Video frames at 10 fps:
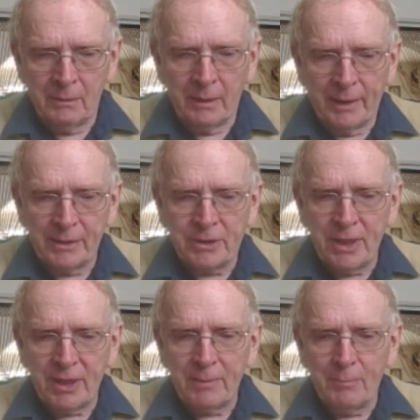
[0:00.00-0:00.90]
I
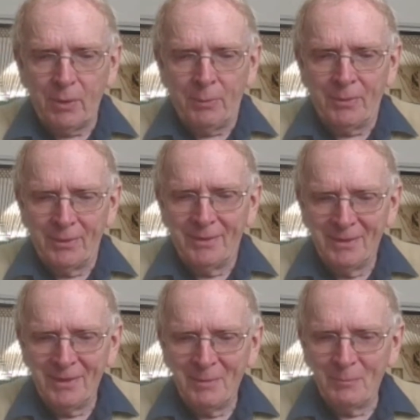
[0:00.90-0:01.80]
take it
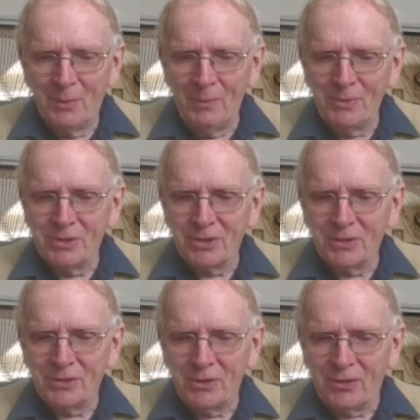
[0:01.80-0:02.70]
Bob is your
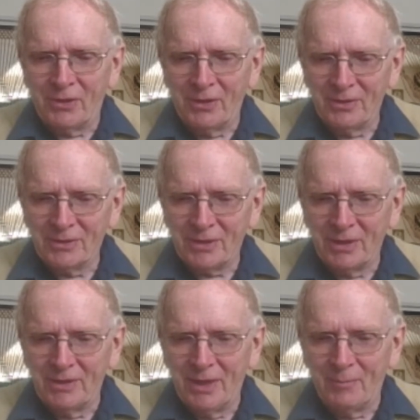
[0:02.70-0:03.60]
dog,
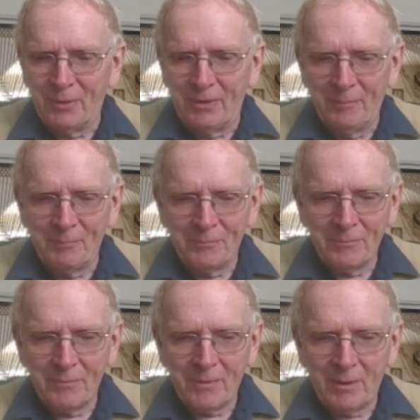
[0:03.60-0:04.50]
said Debbie.
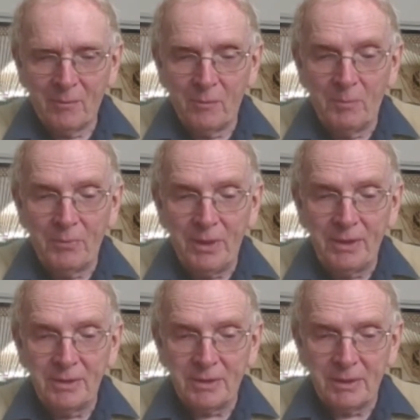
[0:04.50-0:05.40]
What breed
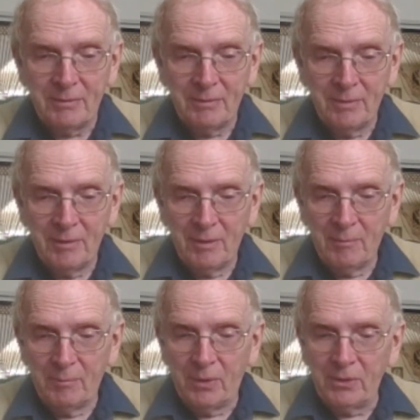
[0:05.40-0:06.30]
is he?
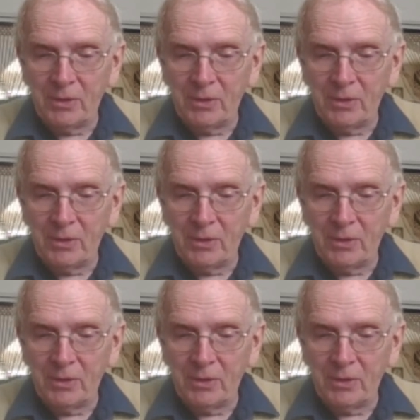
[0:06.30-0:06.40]
Border